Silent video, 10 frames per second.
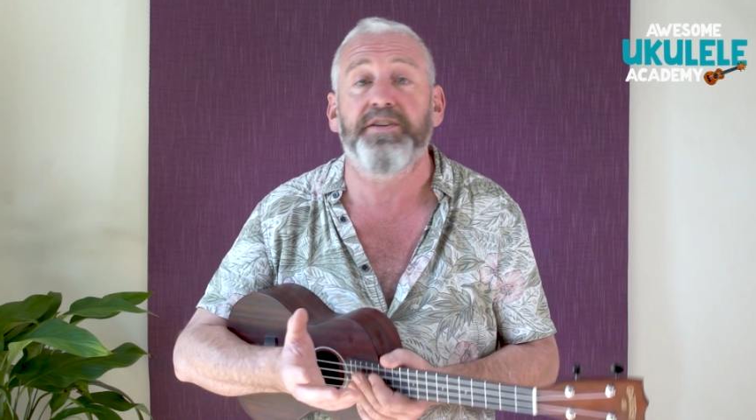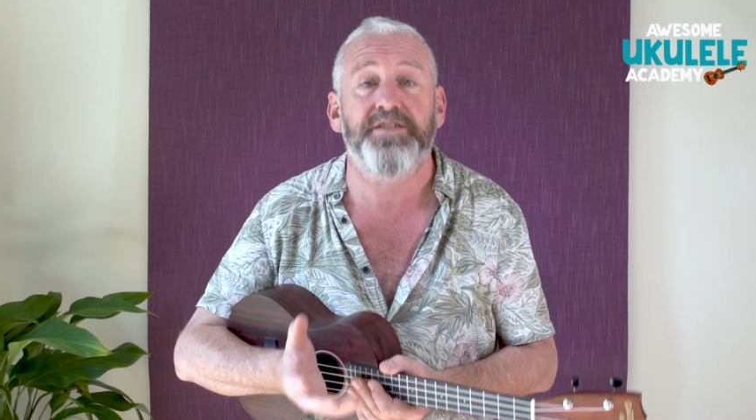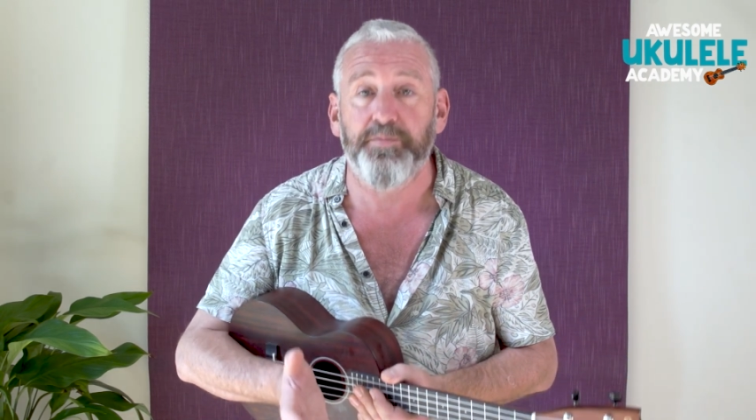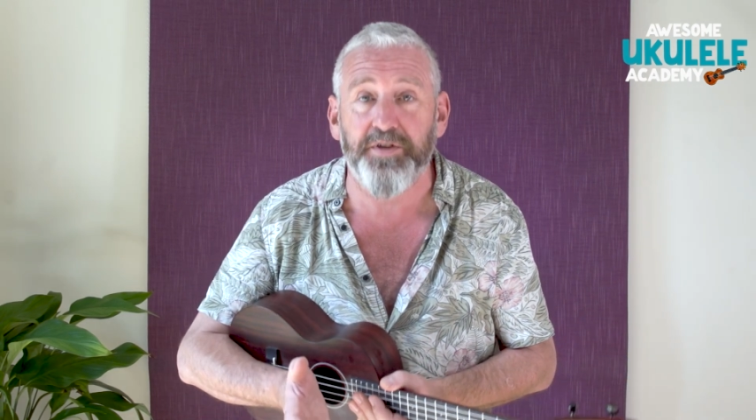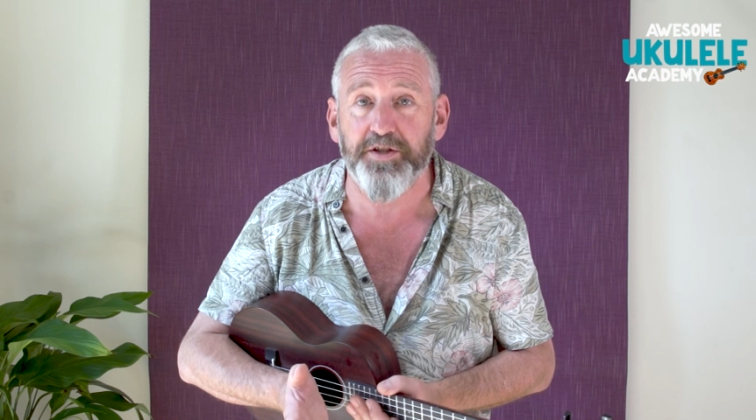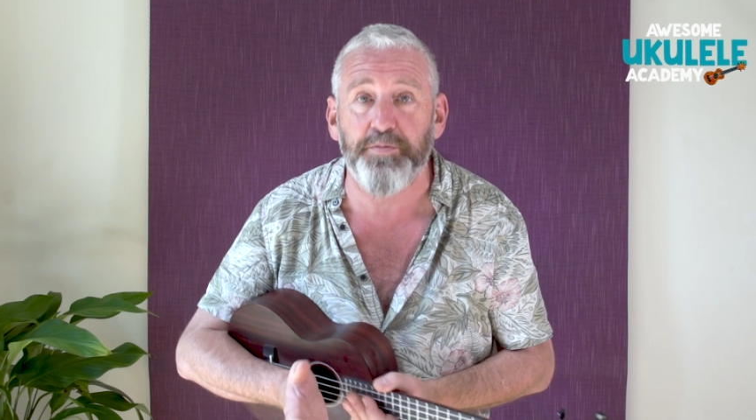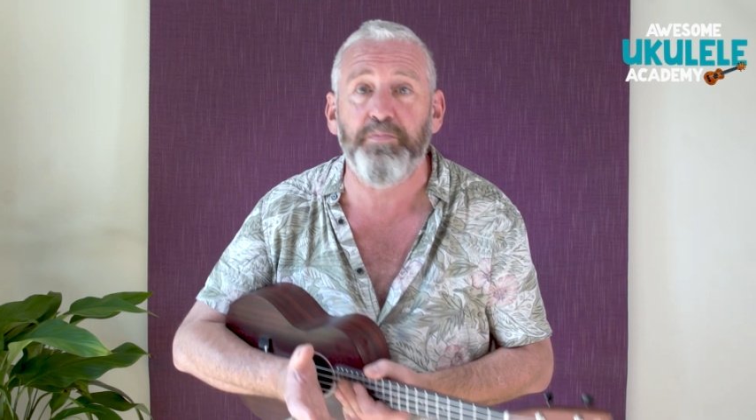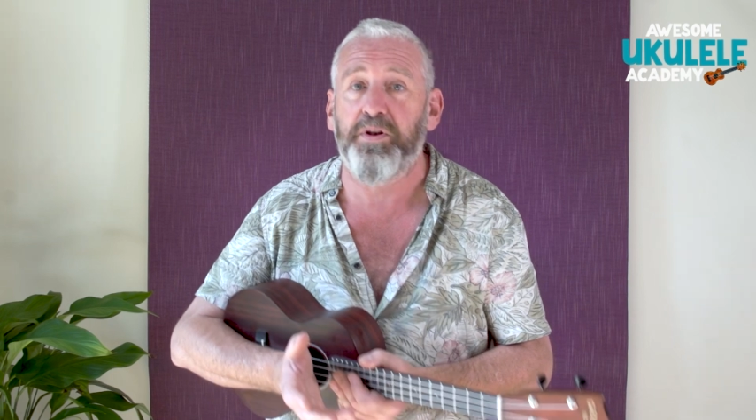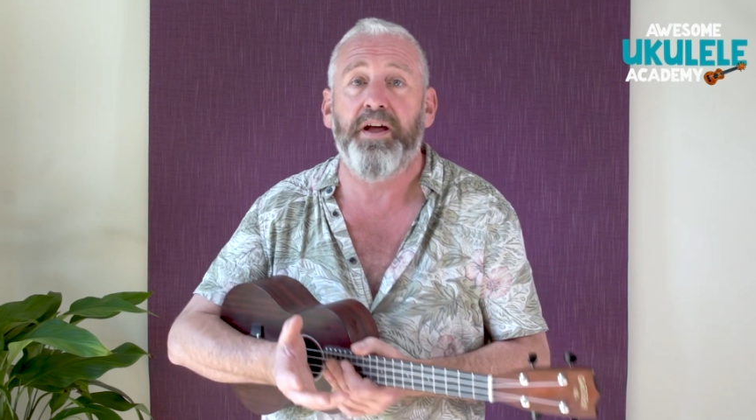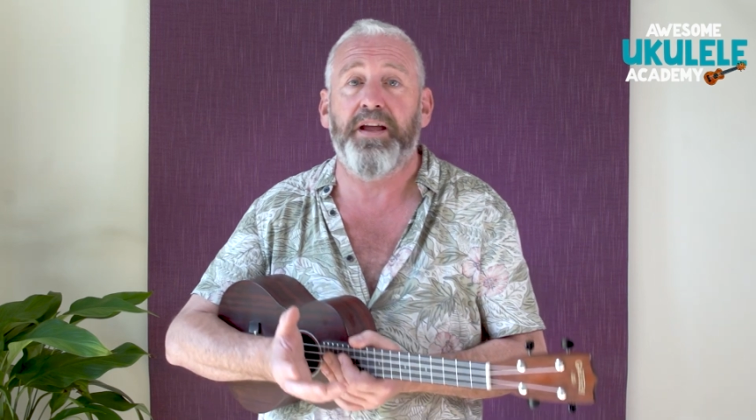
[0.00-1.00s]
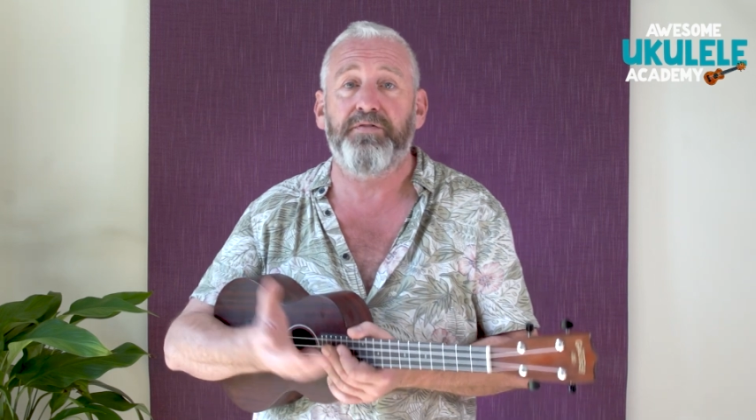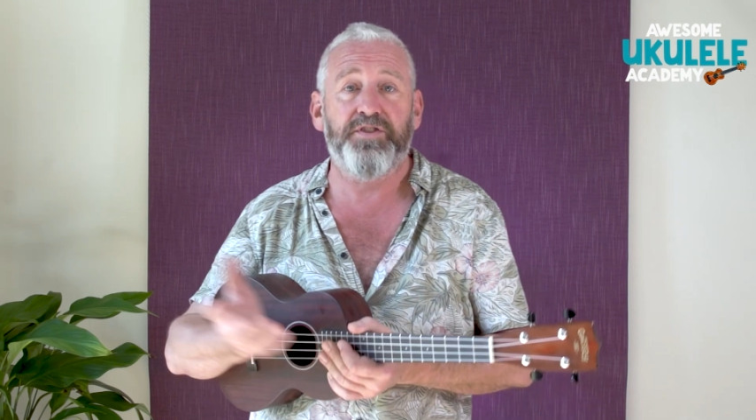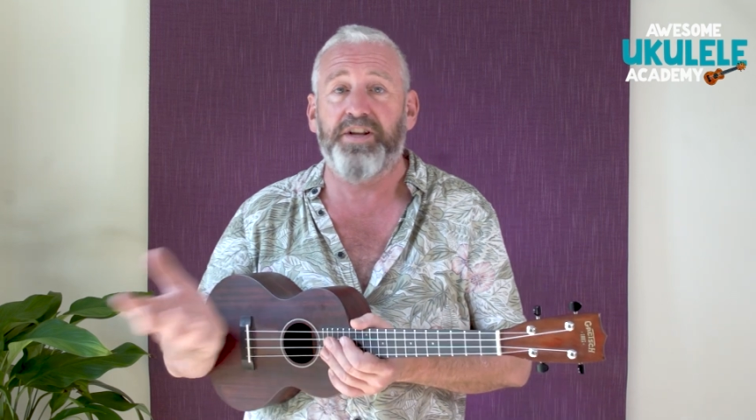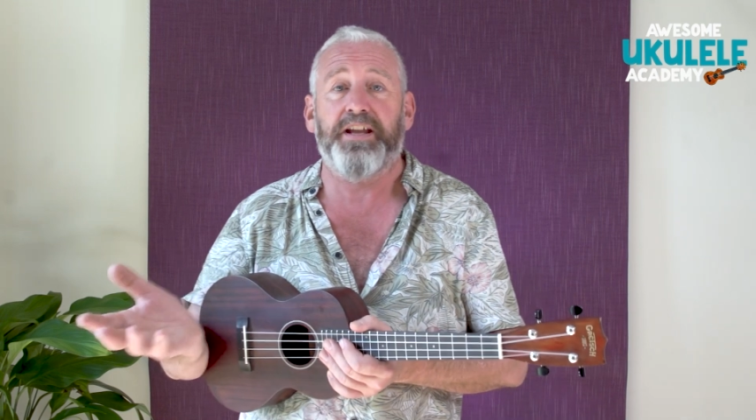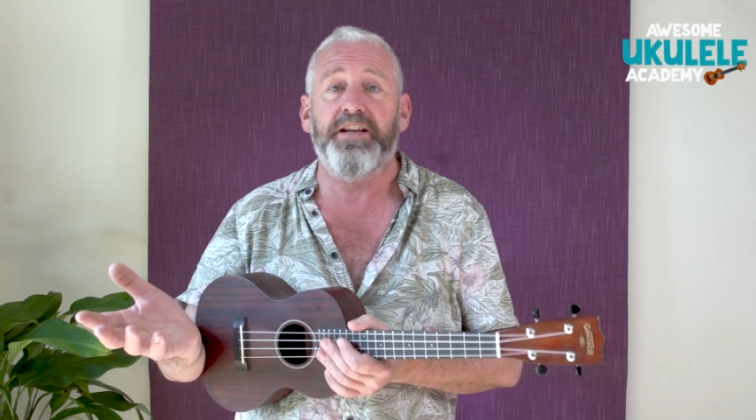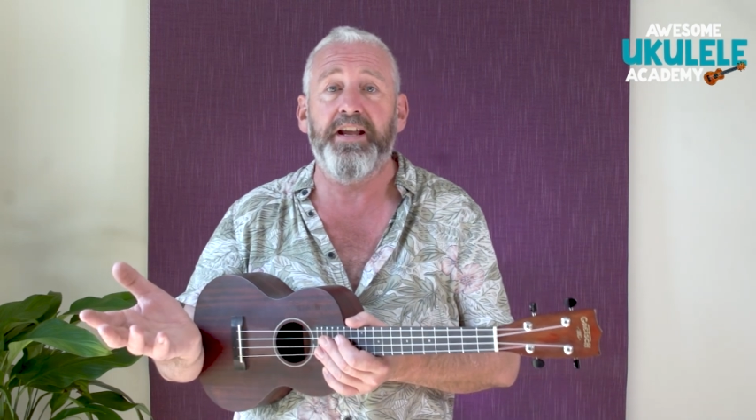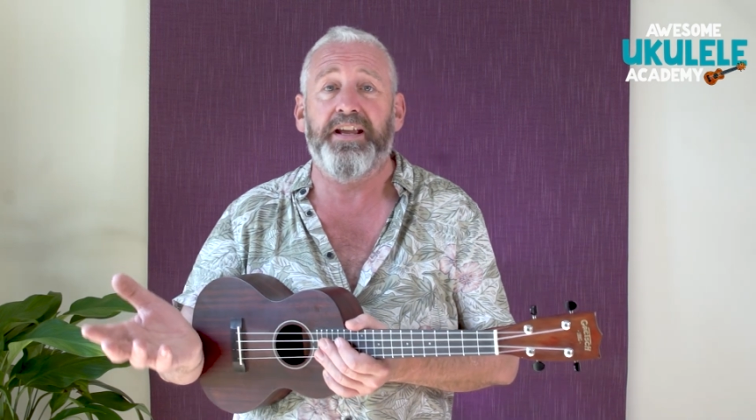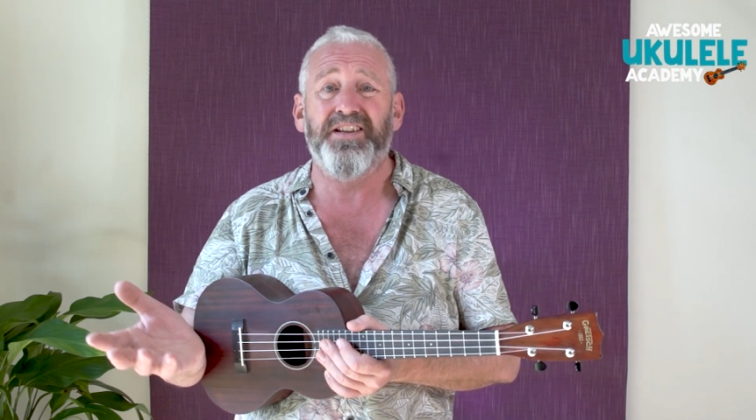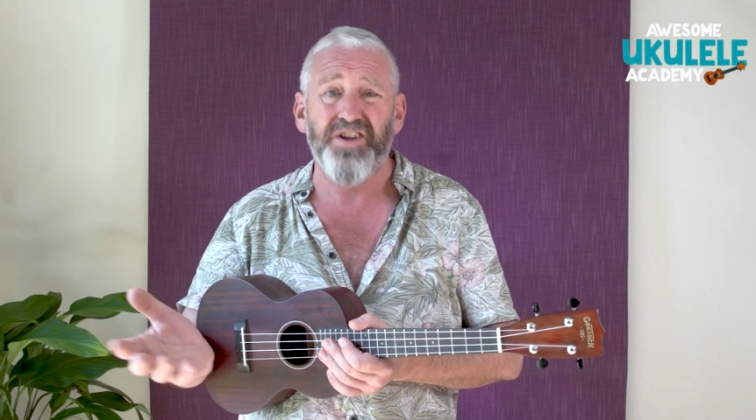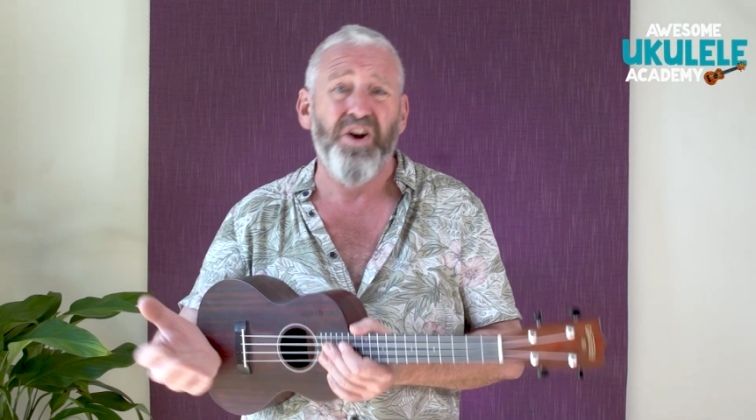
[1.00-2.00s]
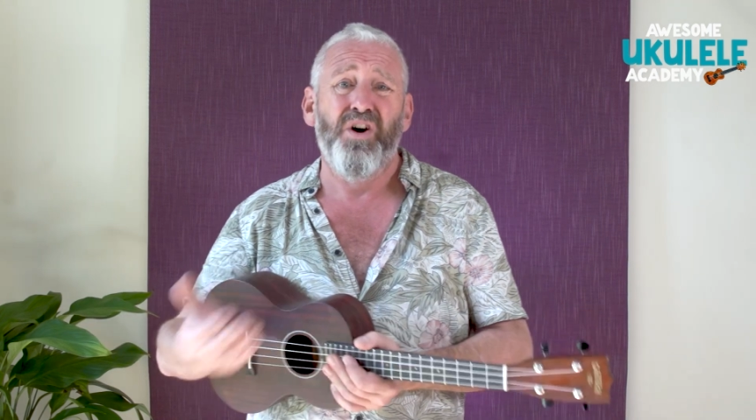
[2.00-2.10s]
somebody that's been playing for 10 years,